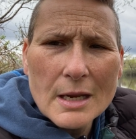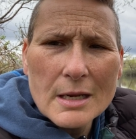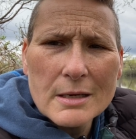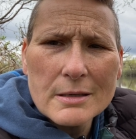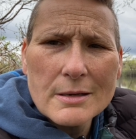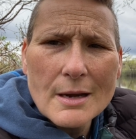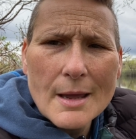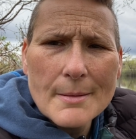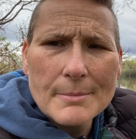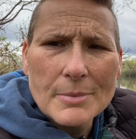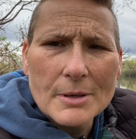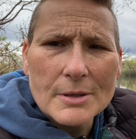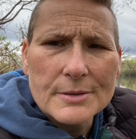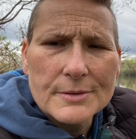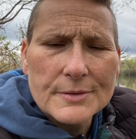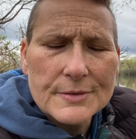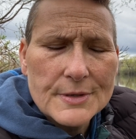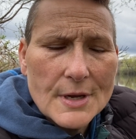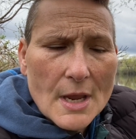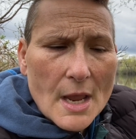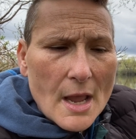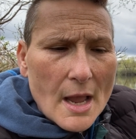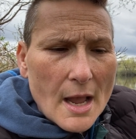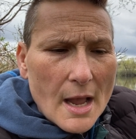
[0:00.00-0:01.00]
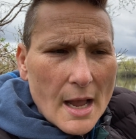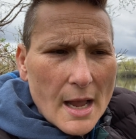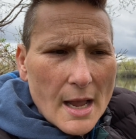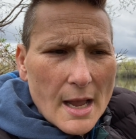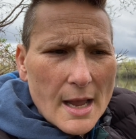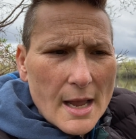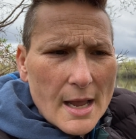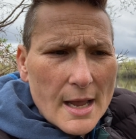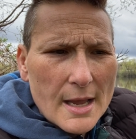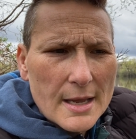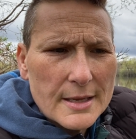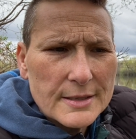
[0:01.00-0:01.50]
in, numbers.
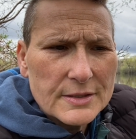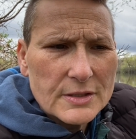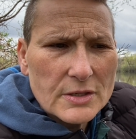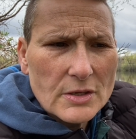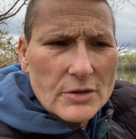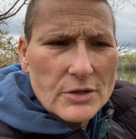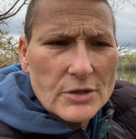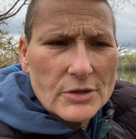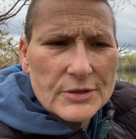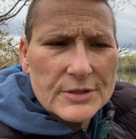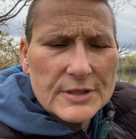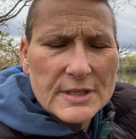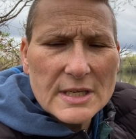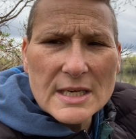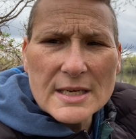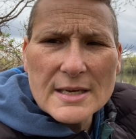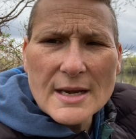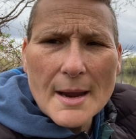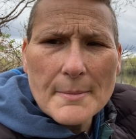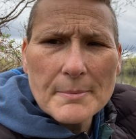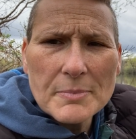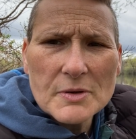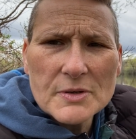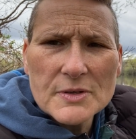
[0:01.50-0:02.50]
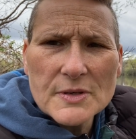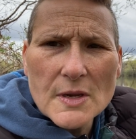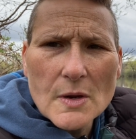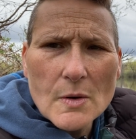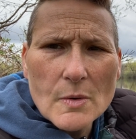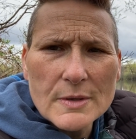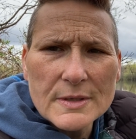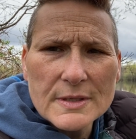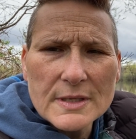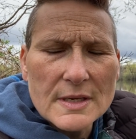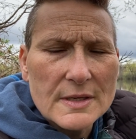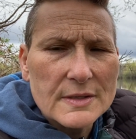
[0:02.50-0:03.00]
Uh, so you'll see number
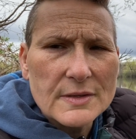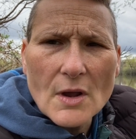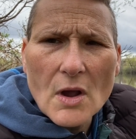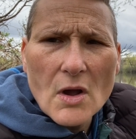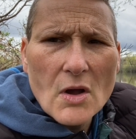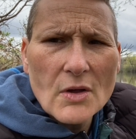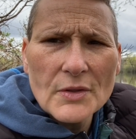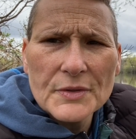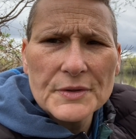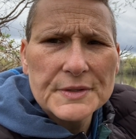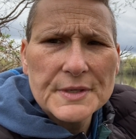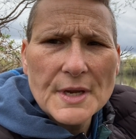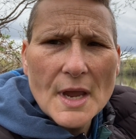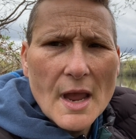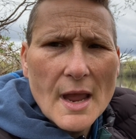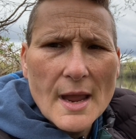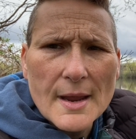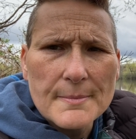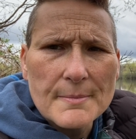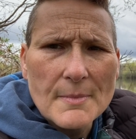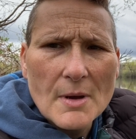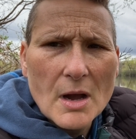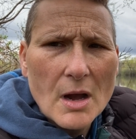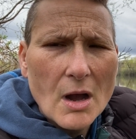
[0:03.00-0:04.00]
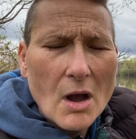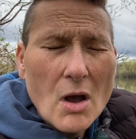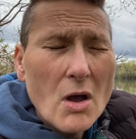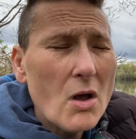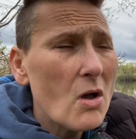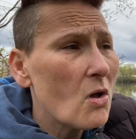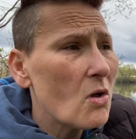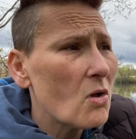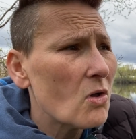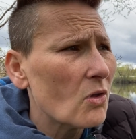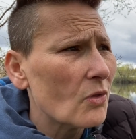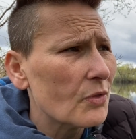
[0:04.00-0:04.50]
sequences all the time,
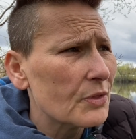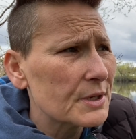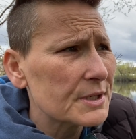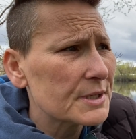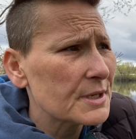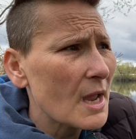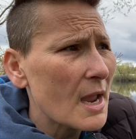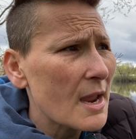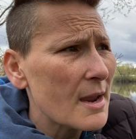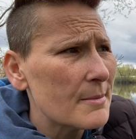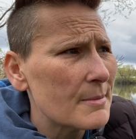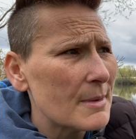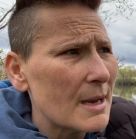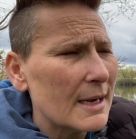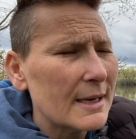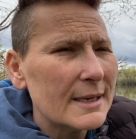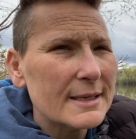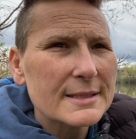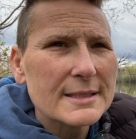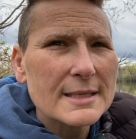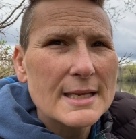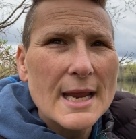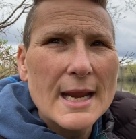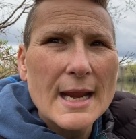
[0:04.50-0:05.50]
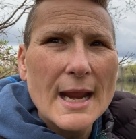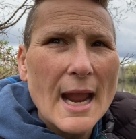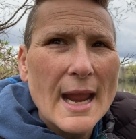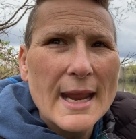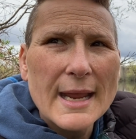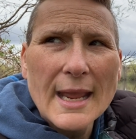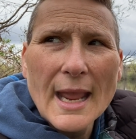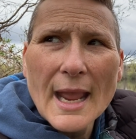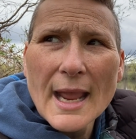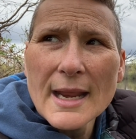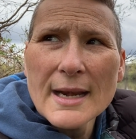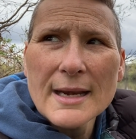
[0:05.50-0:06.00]
all the time. And it's like, I
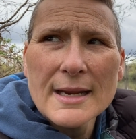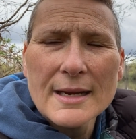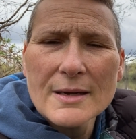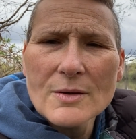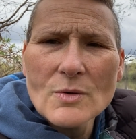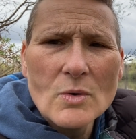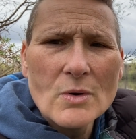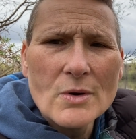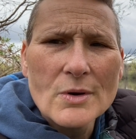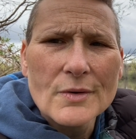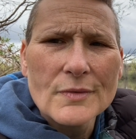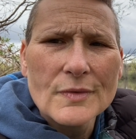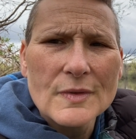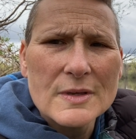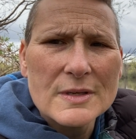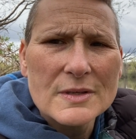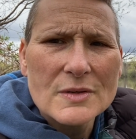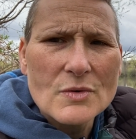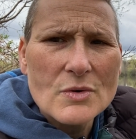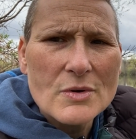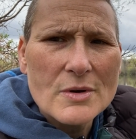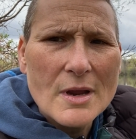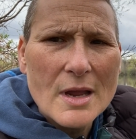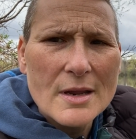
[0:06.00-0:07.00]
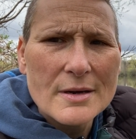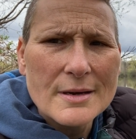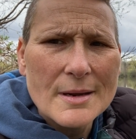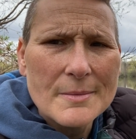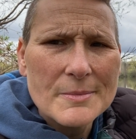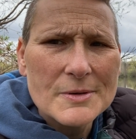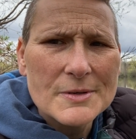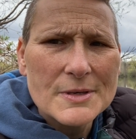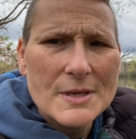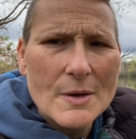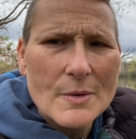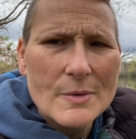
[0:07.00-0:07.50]
can't ignore these or-
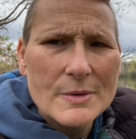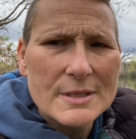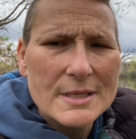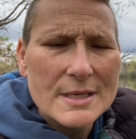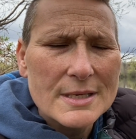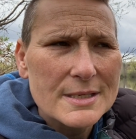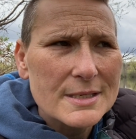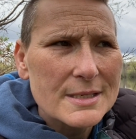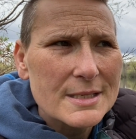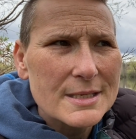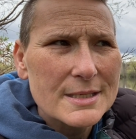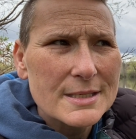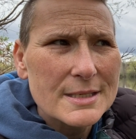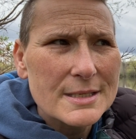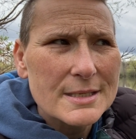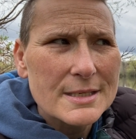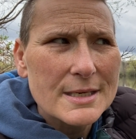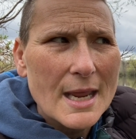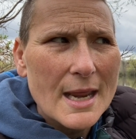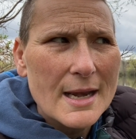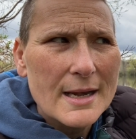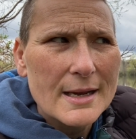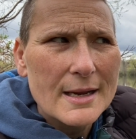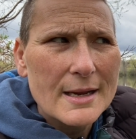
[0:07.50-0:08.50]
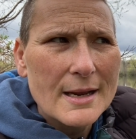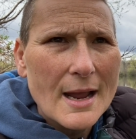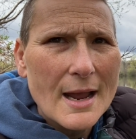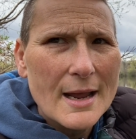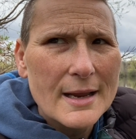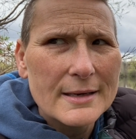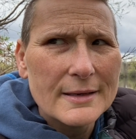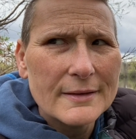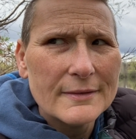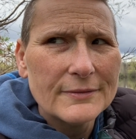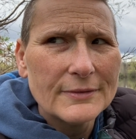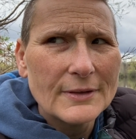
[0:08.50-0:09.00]
number sequences. This is getting
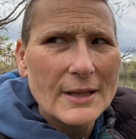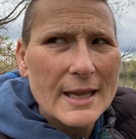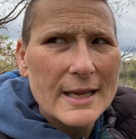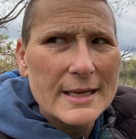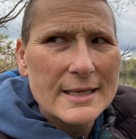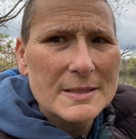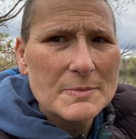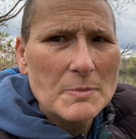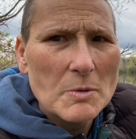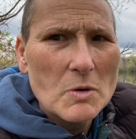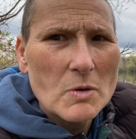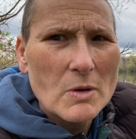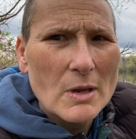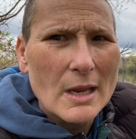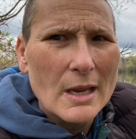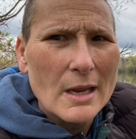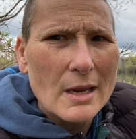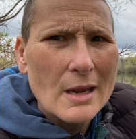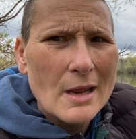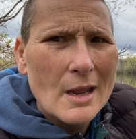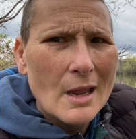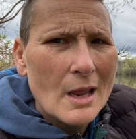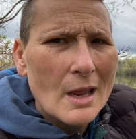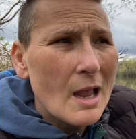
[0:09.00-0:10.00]
kind of like spooky.